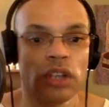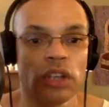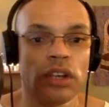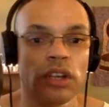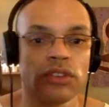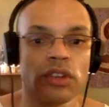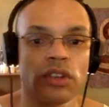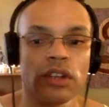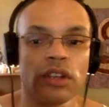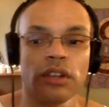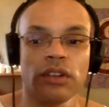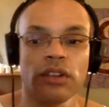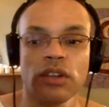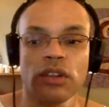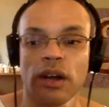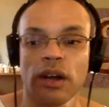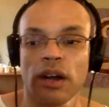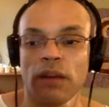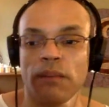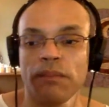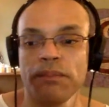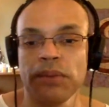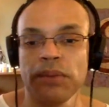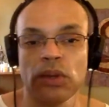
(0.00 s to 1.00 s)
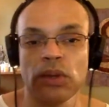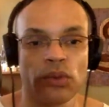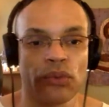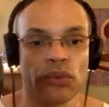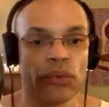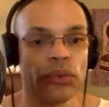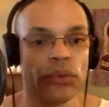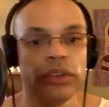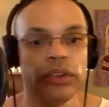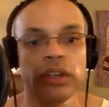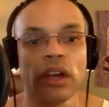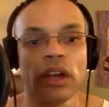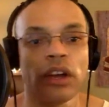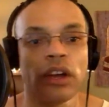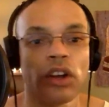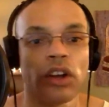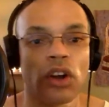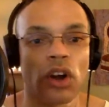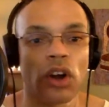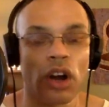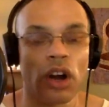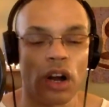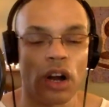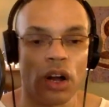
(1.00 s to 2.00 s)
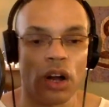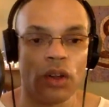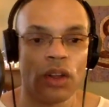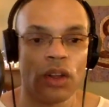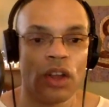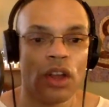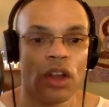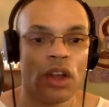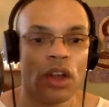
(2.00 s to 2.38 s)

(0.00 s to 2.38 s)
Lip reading: There's a beautiful young girl,